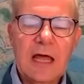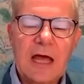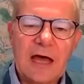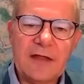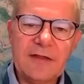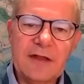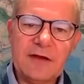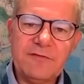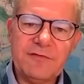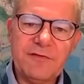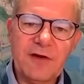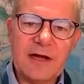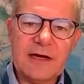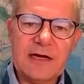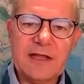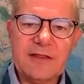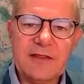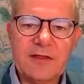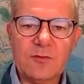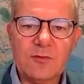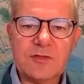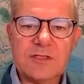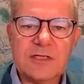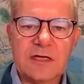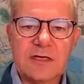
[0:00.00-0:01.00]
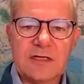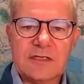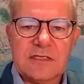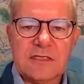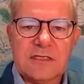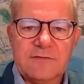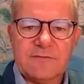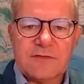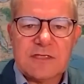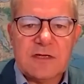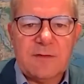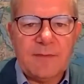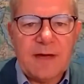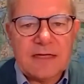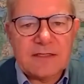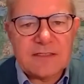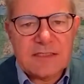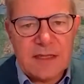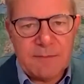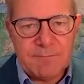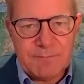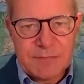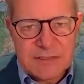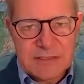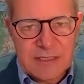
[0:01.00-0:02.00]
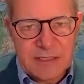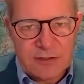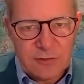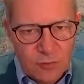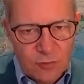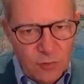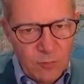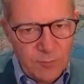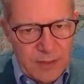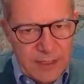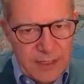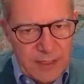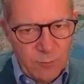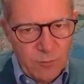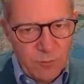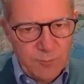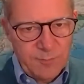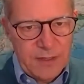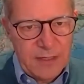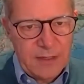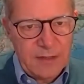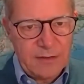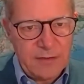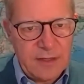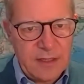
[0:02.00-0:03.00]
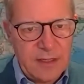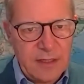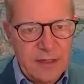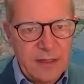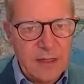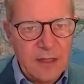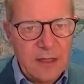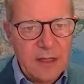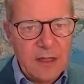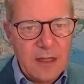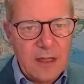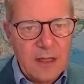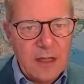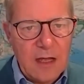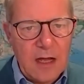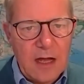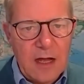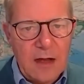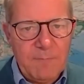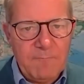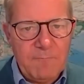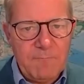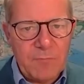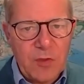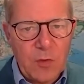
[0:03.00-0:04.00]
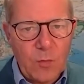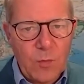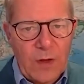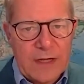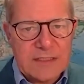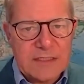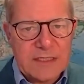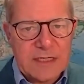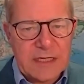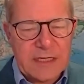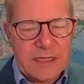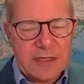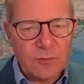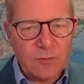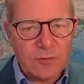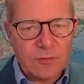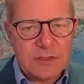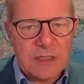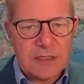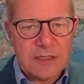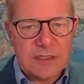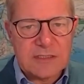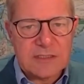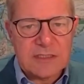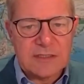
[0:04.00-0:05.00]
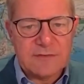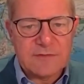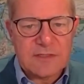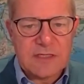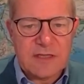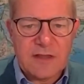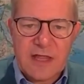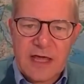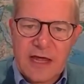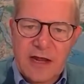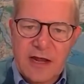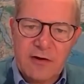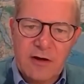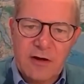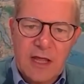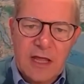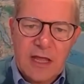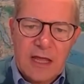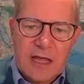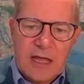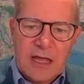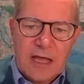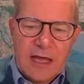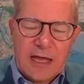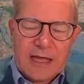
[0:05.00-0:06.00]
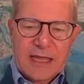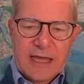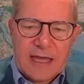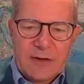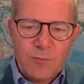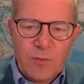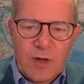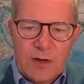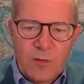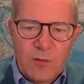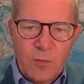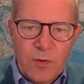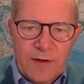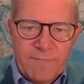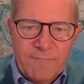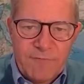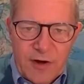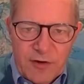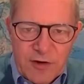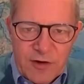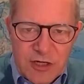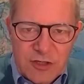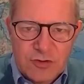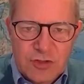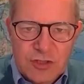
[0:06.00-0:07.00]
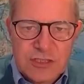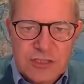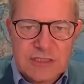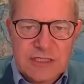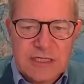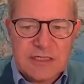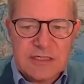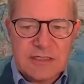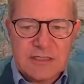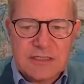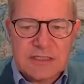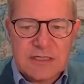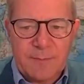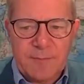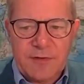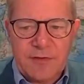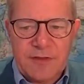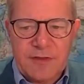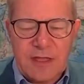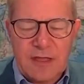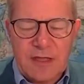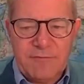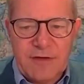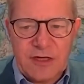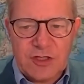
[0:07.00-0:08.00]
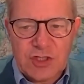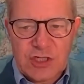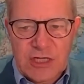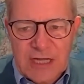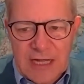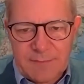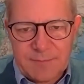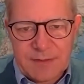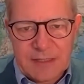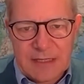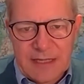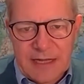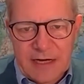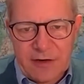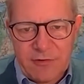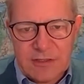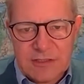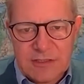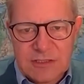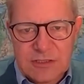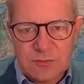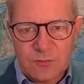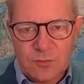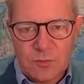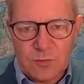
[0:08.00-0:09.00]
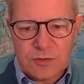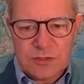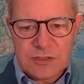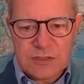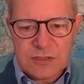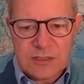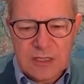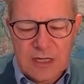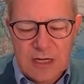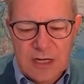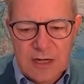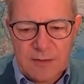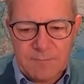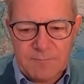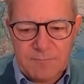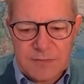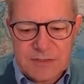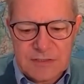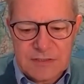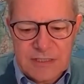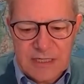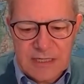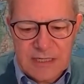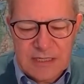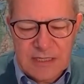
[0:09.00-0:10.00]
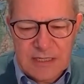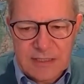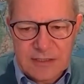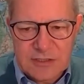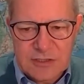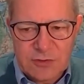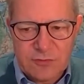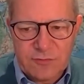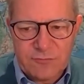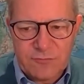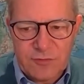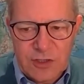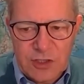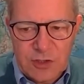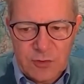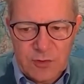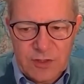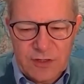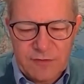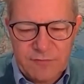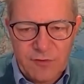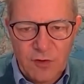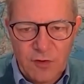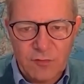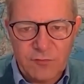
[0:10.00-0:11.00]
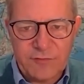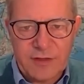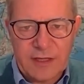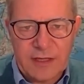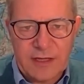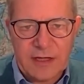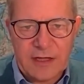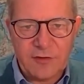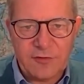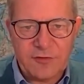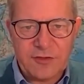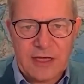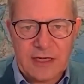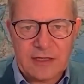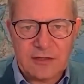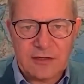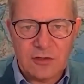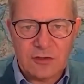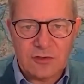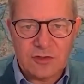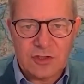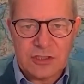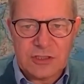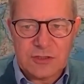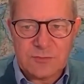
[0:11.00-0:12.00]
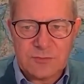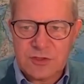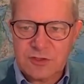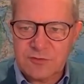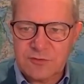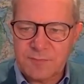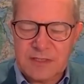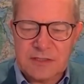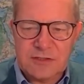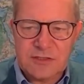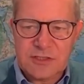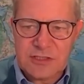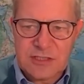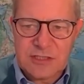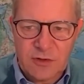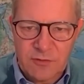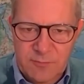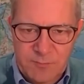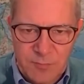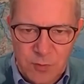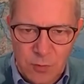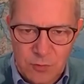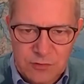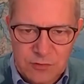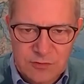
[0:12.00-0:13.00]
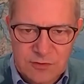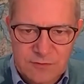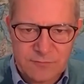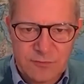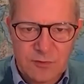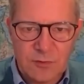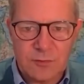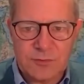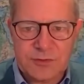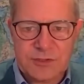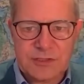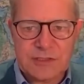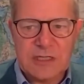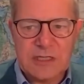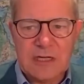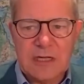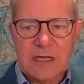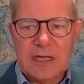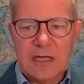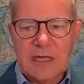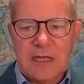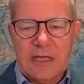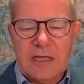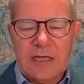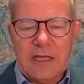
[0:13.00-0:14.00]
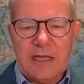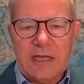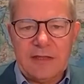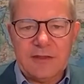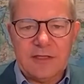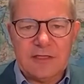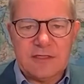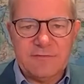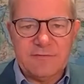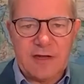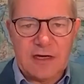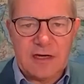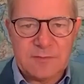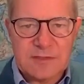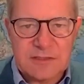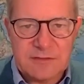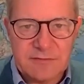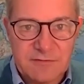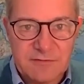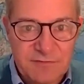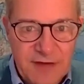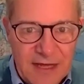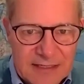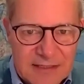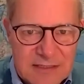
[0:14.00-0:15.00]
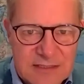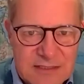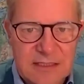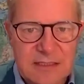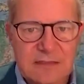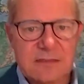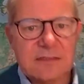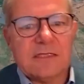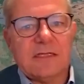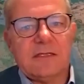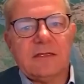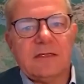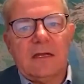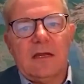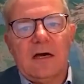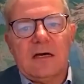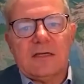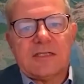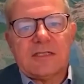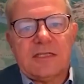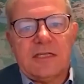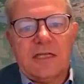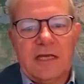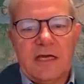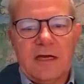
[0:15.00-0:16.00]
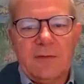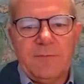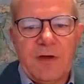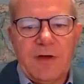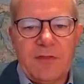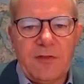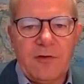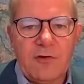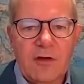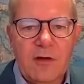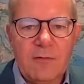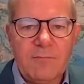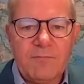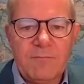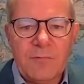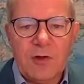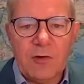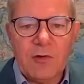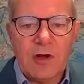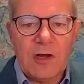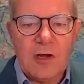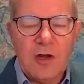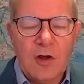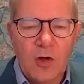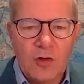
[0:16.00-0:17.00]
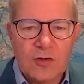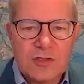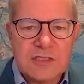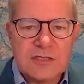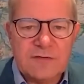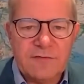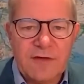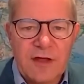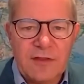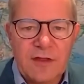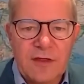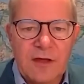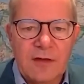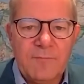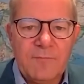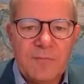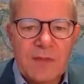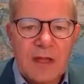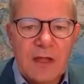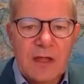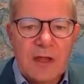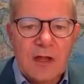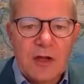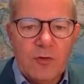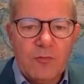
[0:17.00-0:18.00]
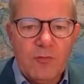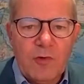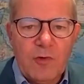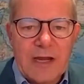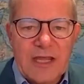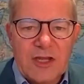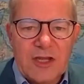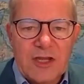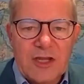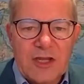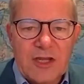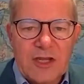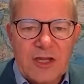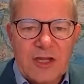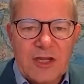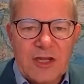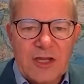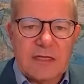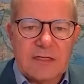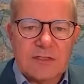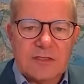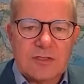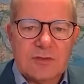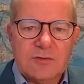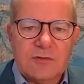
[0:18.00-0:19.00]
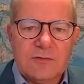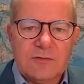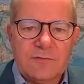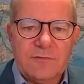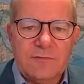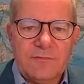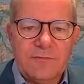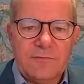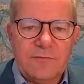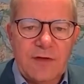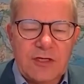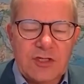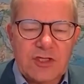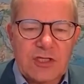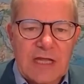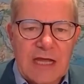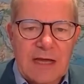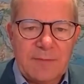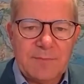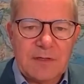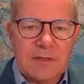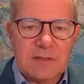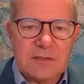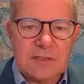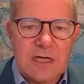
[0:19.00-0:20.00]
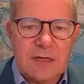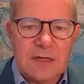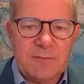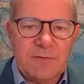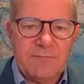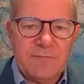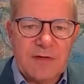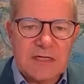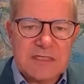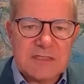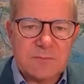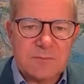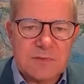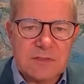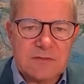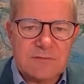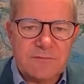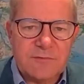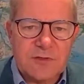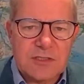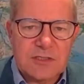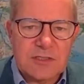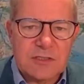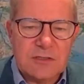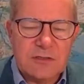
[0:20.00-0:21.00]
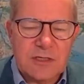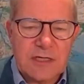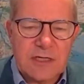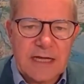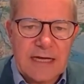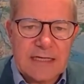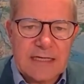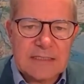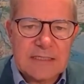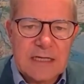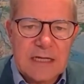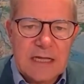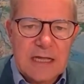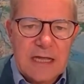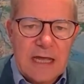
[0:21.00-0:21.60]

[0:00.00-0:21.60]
And then finally, the alternatives. So about 10% normally will be the weighting in alternatives. And there, again, we're very interested in some of the venture capital areas towards particularly sort of new and evolving health technologies, which have been so important, of course, in the development of the vaccines in the last year. But there are lots of other really interesting sort of venture capital type investments for us to look at.